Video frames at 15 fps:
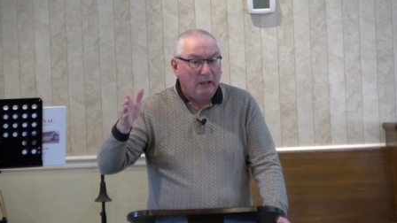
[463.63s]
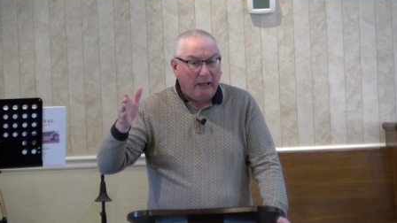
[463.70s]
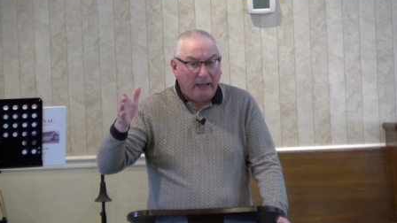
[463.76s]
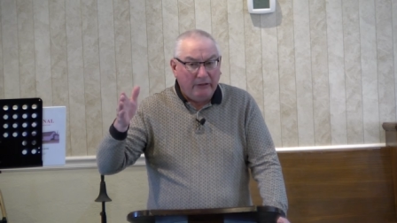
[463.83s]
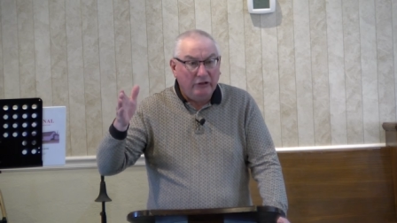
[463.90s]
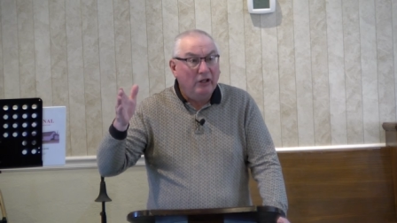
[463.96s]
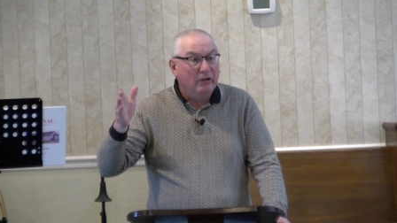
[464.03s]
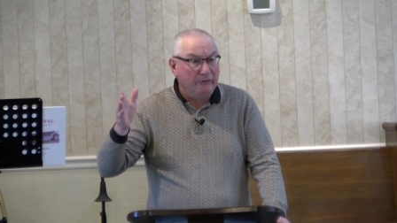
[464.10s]

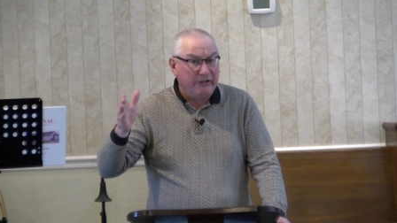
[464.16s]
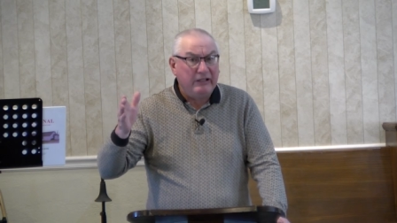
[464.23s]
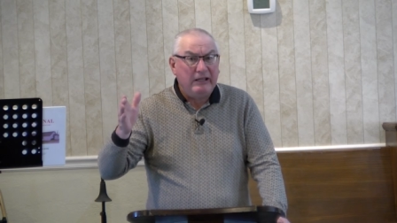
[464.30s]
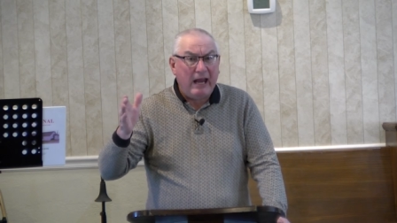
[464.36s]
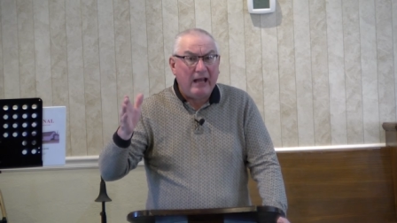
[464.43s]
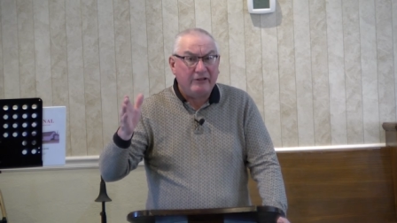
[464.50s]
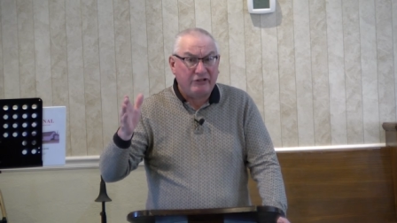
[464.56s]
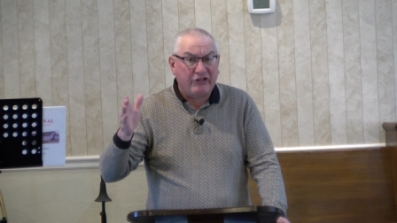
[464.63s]
And you know, the,
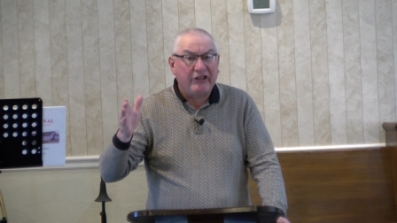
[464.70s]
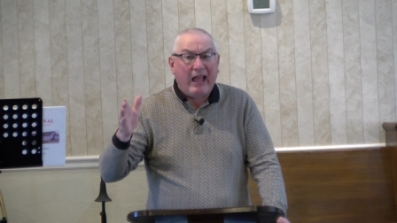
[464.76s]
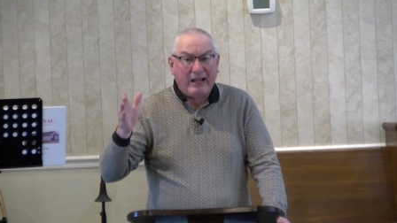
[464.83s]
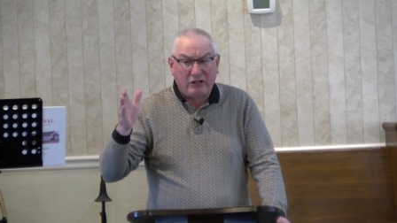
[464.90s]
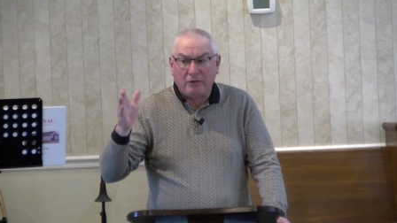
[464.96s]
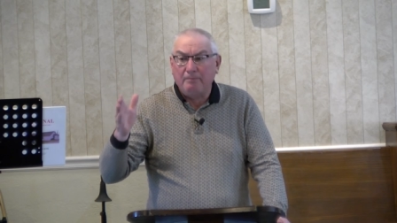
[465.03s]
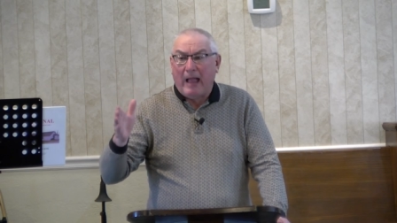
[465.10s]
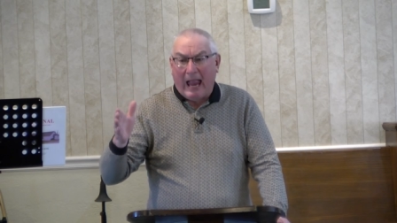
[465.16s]
yes,
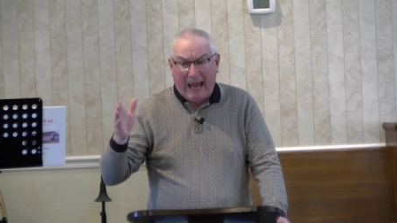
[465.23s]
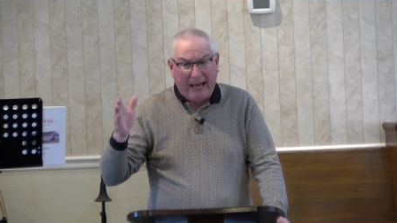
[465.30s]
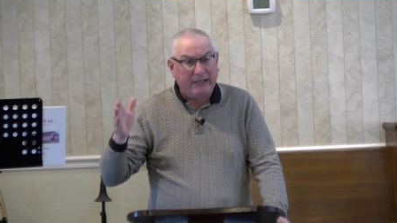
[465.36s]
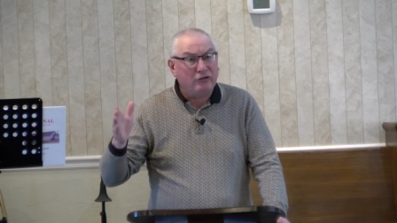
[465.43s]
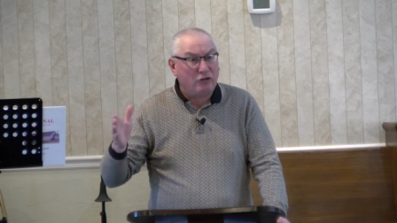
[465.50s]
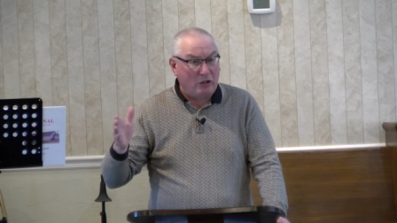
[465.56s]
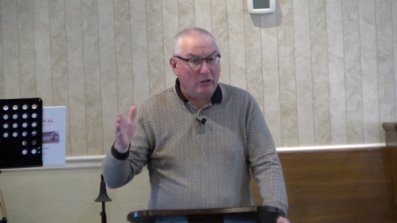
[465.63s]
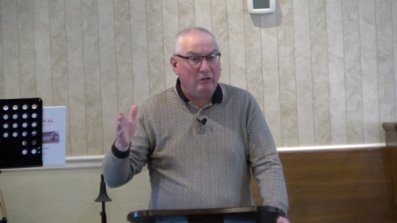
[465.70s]
that's
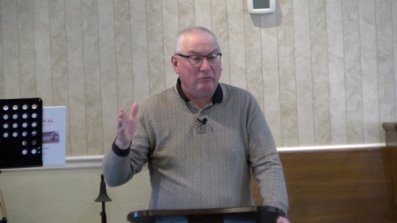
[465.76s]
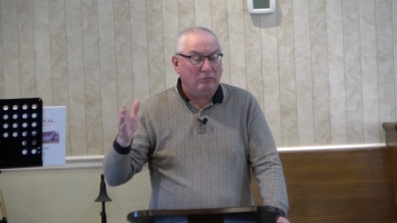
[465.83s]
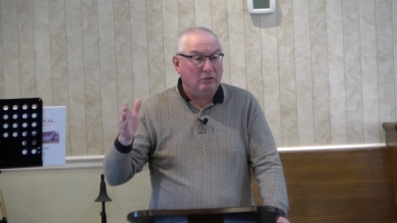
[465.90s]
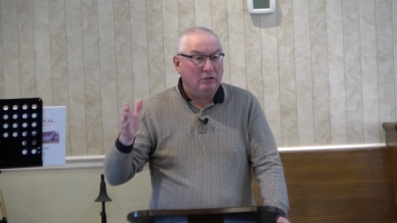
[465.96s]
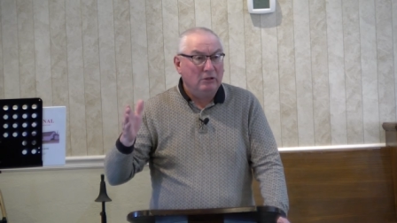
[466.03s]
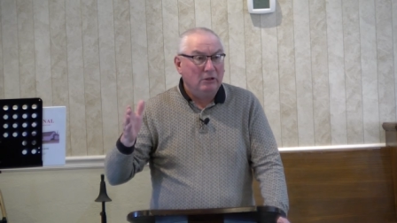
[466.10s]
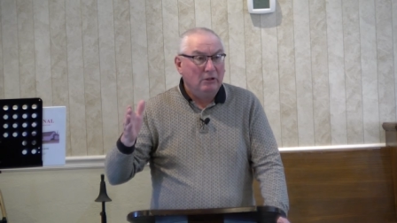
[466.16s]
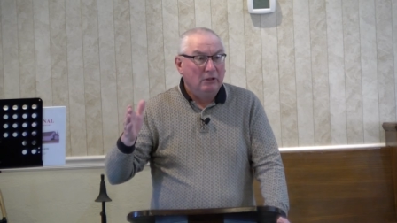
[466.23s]
bad too.